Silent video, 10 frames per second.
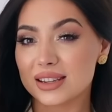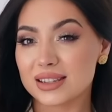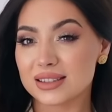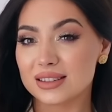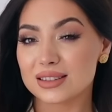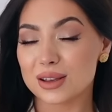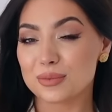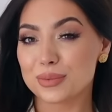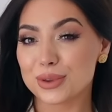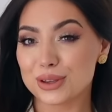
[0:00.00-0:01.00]
is this
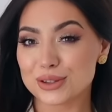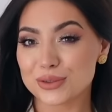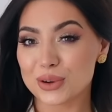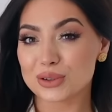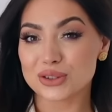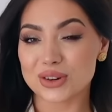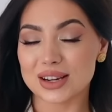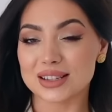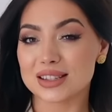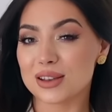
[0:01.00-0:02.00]
beautiful
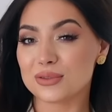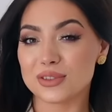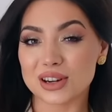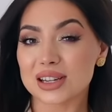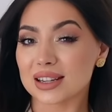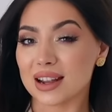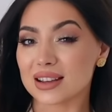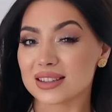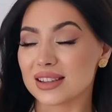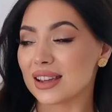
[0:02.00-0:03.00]
dress a very
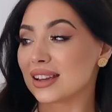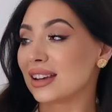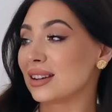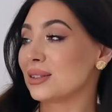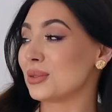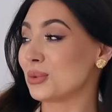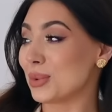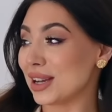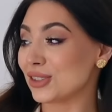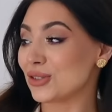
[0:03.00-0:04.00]
classic
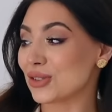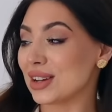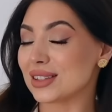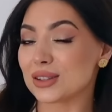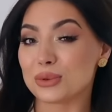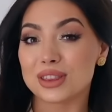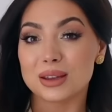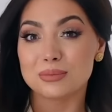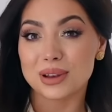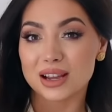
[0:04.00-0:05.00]
white dress with a
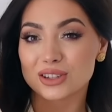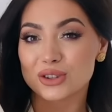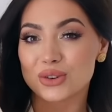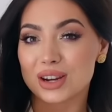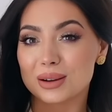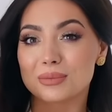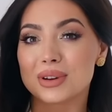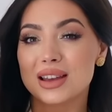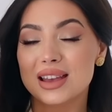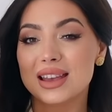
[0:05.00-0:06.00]
black trim
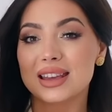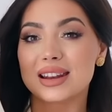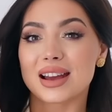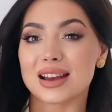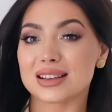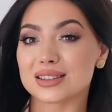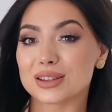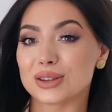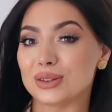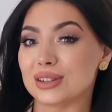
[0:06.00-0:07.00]
it has the
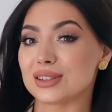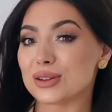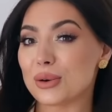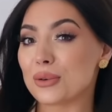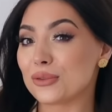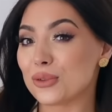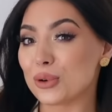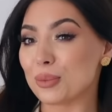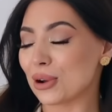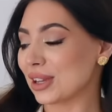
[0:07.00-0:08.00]
cute little
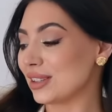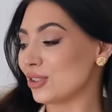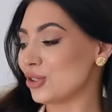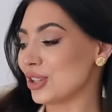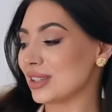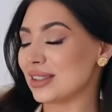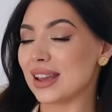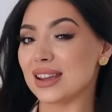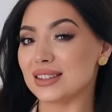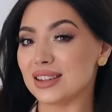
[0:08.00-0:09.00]
four pockets it's just
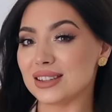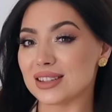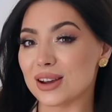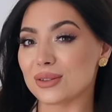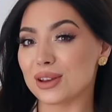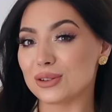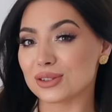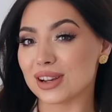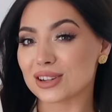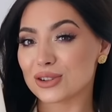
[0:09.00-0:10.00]
a detail they're
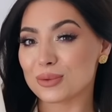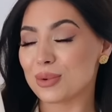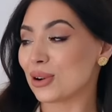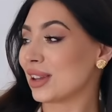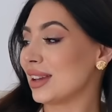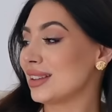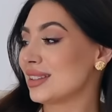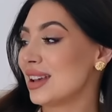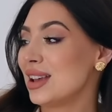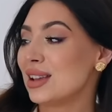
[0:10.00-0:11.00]
not actual
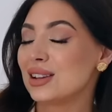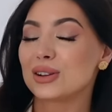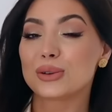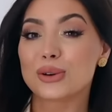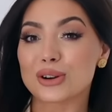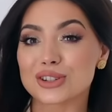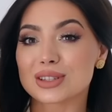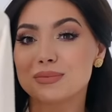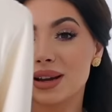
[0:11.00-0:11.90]
pockets gorgeous